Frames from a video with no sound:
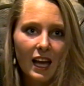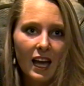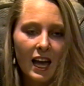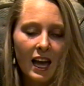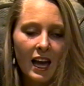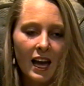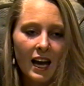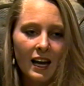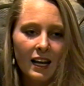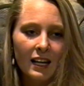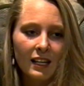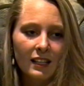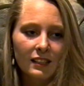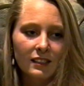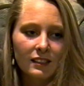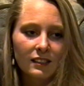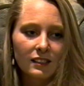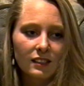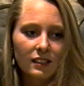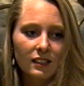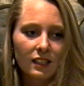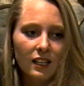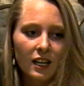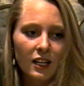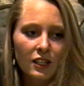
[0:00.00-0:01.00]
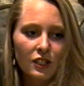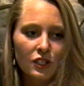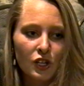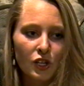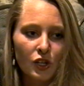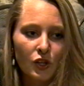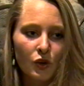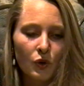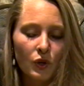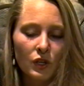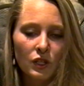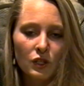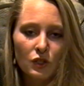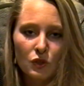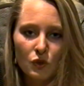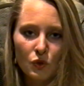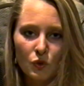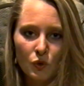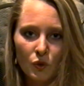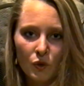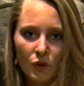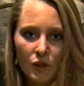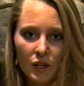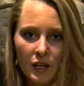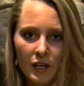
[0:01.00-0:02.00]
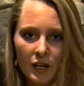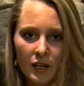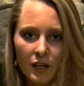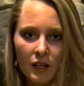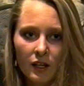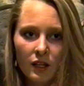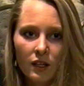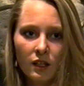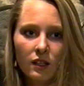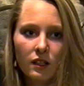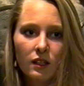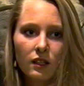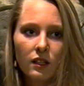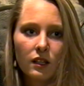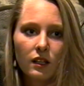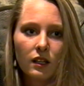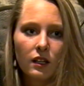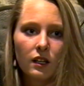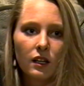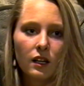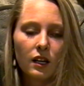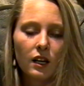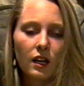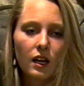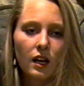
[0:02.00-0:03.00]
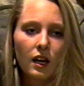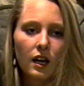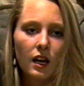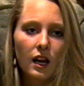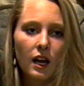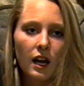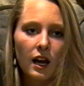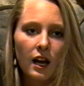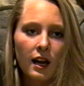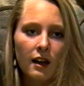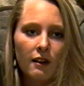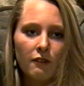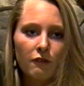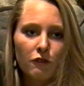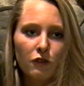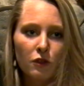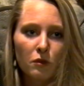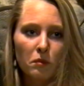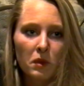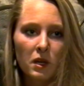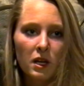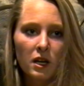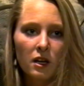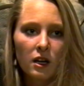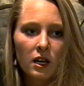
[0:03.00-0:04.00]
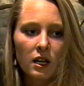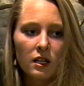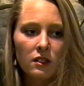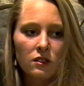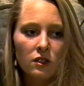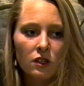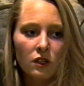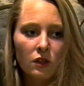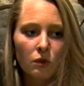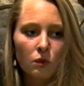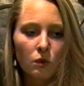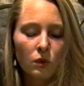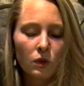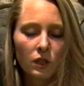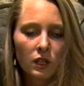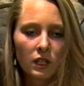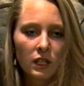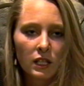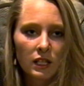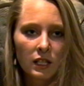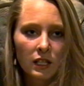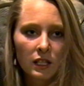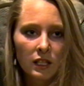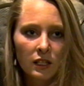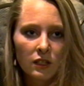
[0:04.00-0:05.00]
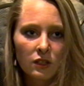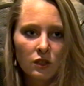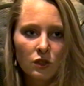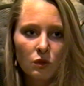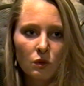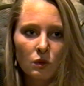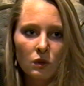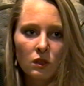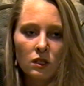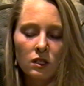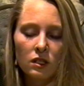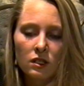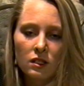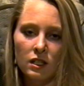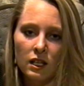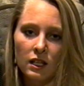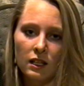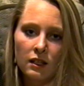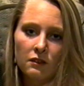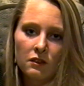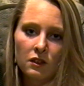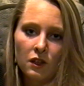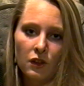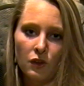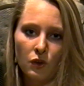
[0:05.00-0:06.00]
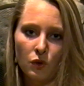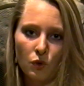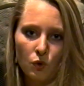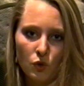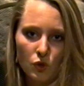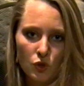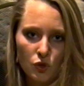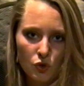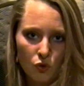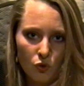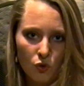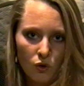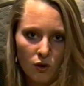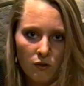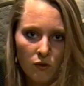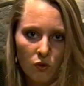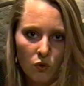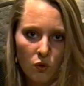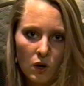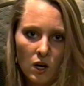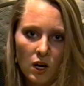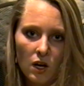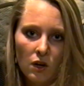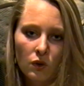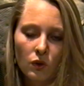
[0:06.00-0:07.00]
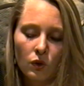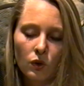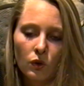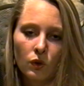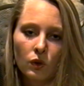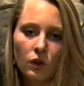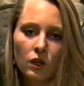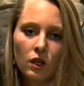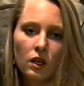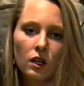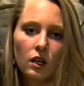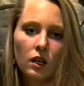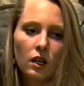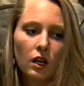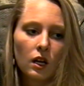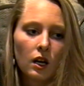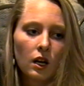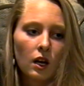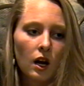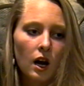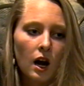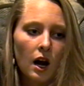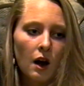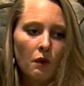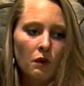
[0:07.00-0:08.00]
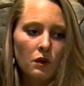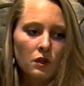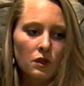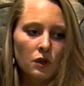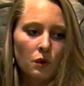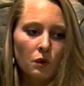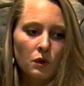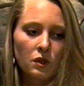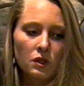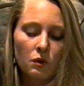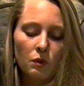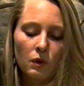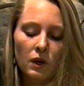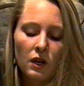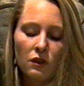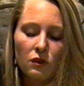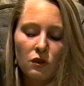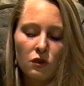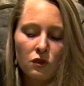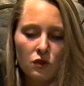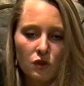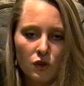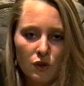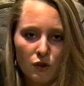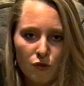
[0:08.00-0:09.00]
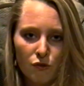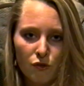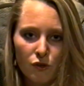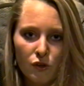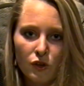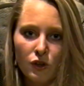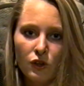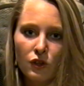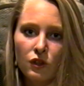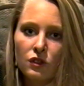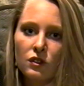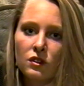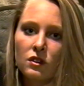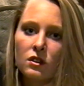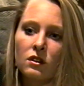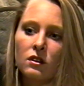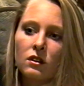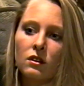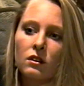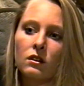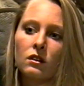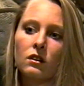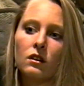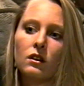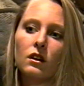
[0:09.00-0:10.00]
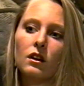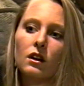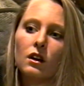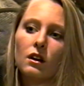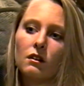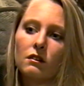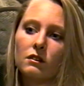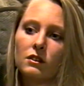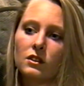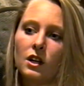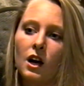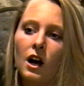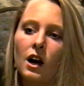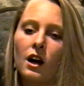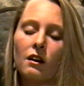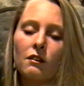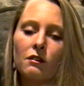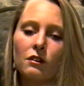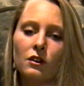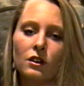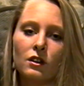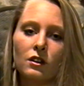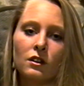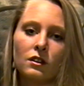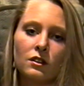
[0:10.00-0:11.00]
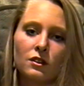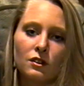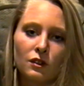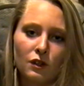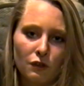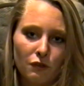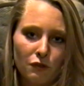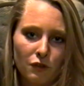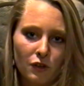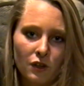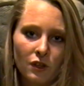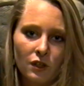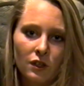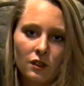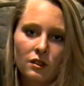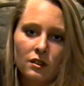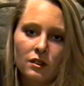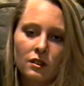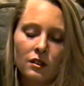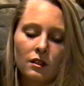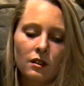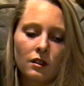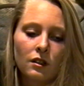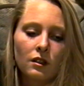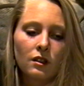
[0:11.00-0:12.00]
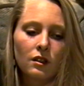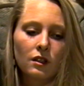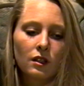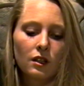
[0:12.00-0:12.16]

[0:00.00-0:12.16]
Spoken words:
and I started going to school there. And from there, I started really getting into it. Since I lived on the north shore of Oahu, I was always around surfers and photographers, surfers, and